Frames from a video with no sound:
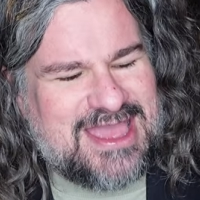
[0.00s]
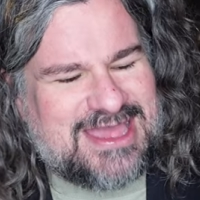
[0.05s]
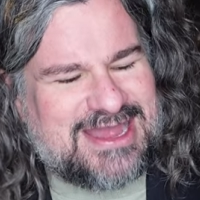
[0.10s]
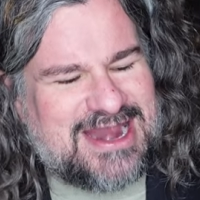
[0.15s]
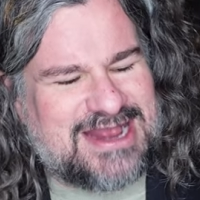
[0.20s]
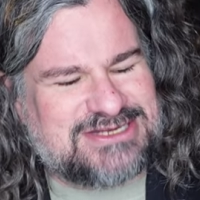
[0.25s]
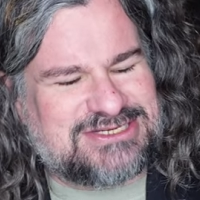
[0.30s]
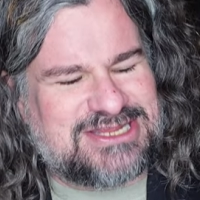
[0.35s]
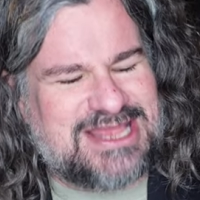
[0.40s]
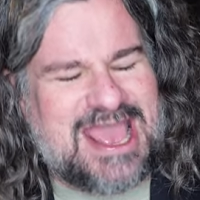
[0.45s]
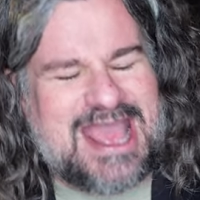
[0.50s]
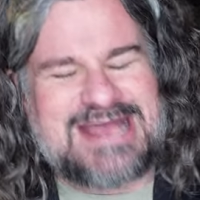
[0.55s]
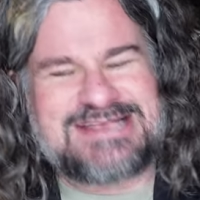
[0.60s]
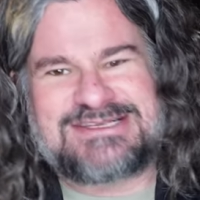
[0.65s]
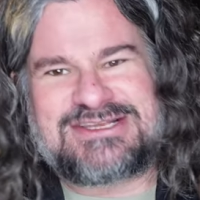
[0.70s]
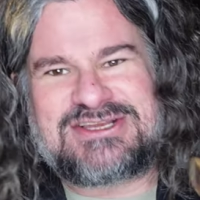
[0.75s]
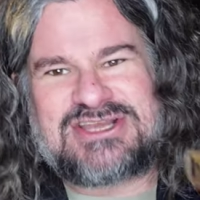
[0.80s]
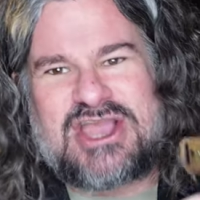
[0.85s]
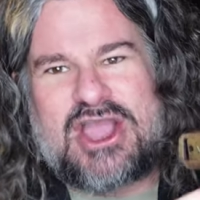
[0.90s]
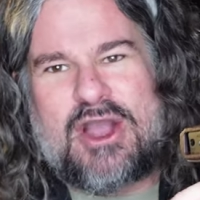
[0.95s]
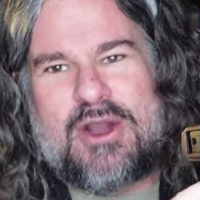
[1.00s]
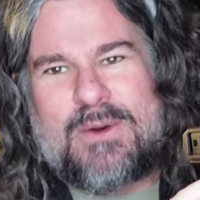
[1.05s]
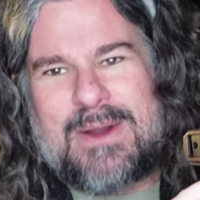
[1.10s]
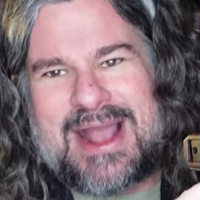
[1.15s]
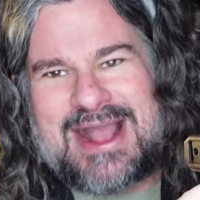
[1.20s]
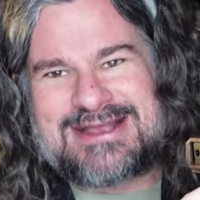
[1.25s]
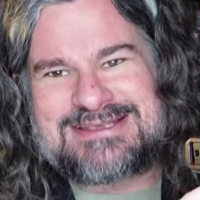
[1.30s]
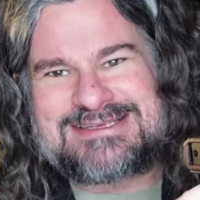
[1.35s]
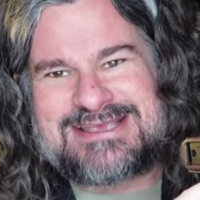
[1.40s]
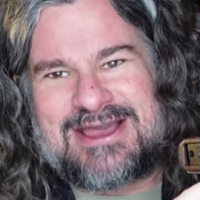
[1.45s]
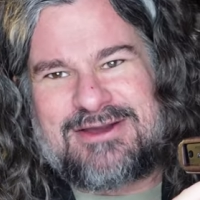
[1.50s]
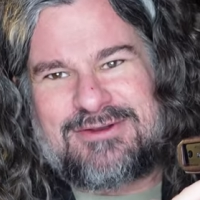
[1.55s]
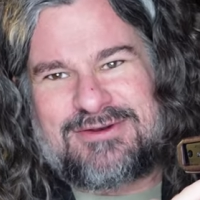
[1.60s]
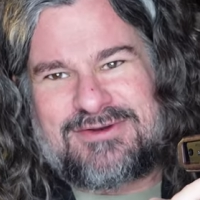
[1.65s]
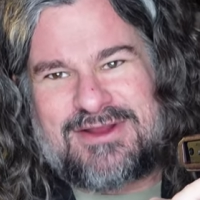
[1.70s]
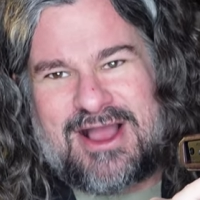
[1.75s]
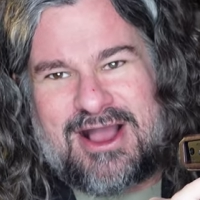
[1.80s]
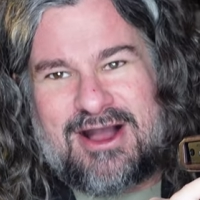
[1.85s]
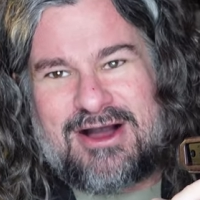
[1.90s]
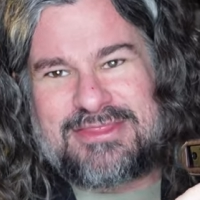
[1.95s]
It actually has coax out
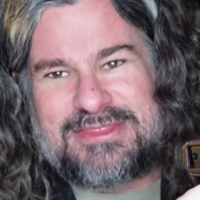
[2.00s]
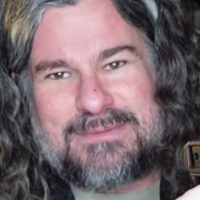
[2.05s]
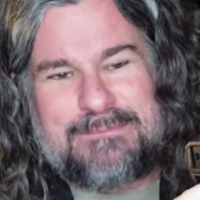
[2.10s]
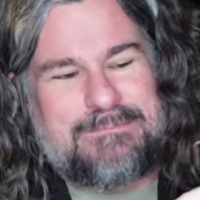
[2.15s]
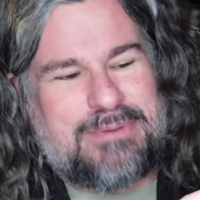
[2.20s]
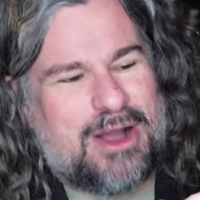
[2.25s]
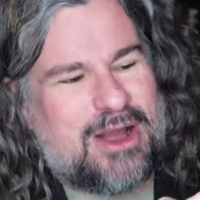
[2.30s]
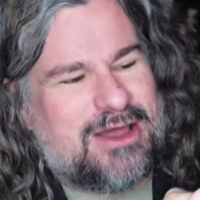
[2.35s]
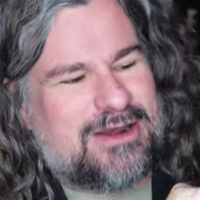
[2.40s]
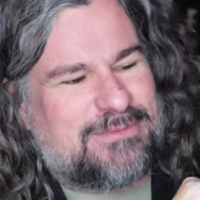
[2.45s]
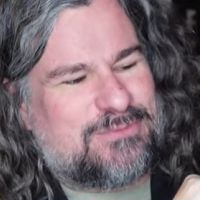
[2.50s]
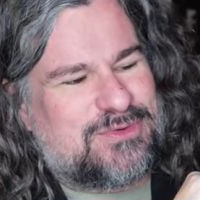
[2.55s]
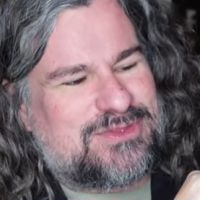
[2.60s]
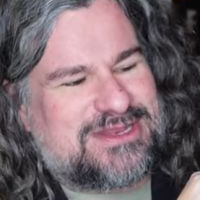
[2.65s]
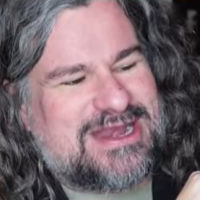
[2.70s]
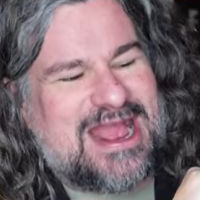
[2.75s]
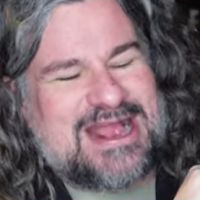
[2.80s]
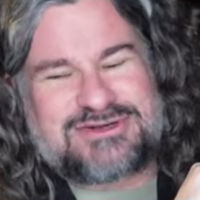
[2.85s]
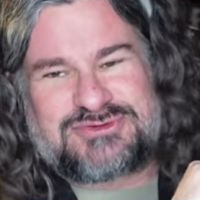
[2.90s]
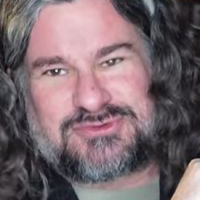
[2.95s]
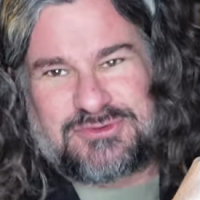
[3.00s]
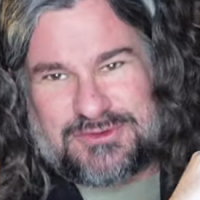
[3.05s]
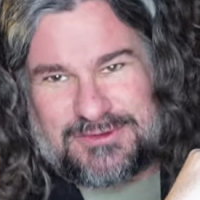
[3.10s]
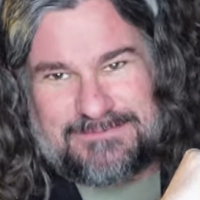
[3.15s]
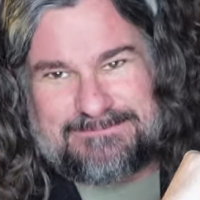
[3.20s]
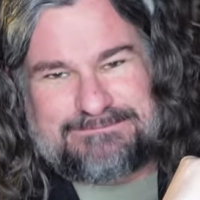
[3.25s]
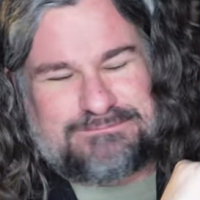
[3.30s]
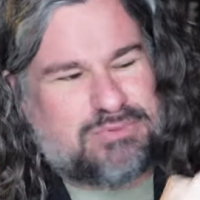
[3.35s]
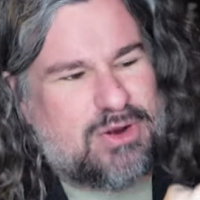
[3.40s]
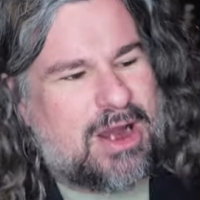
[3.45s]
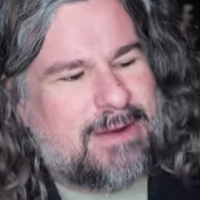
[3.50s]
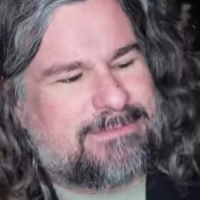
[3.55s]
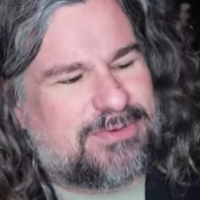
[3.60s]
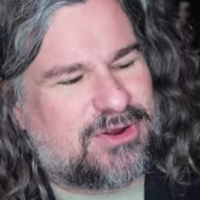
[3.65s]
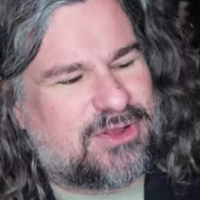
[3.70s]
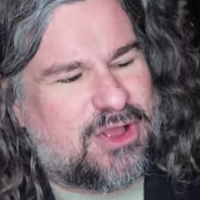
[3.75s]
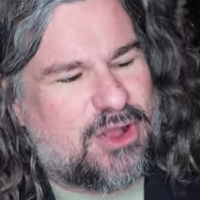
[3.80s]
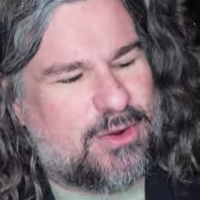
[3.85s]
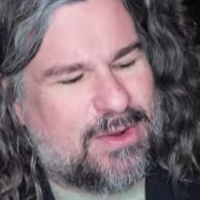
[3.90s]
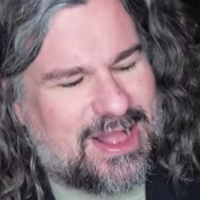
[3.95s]
on the bottom with an actual
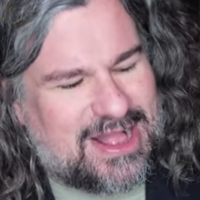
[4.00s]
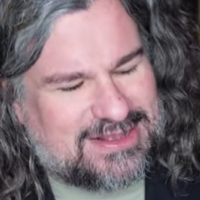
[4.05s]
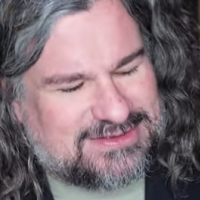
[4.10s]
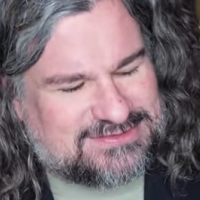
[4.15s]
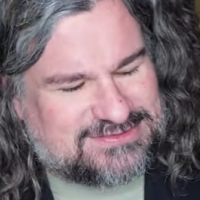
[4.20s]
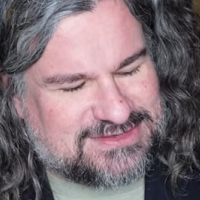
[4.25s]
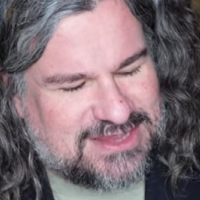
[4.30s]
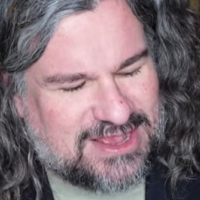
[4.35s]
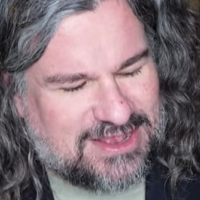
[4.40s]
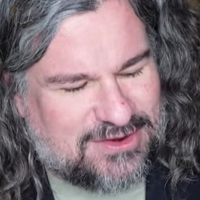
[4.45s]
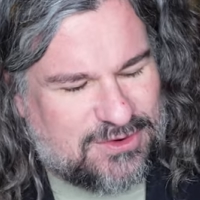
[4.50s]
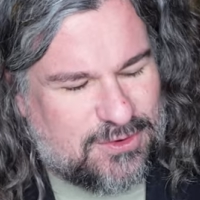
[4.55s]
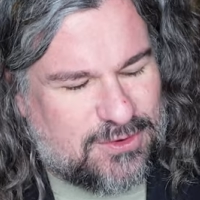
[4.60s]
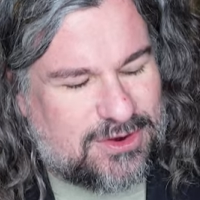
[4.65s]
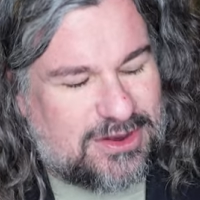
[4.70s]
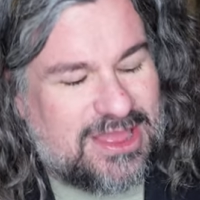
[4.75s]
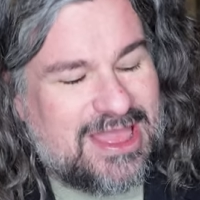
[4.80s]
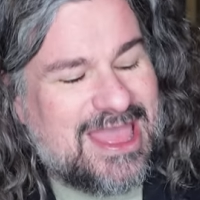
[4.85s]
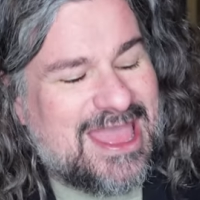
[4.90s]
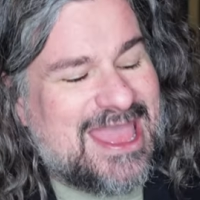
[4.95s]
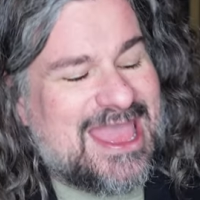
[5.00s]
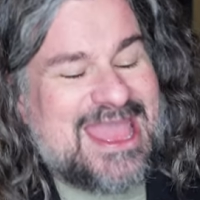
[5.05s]
proper coax cord.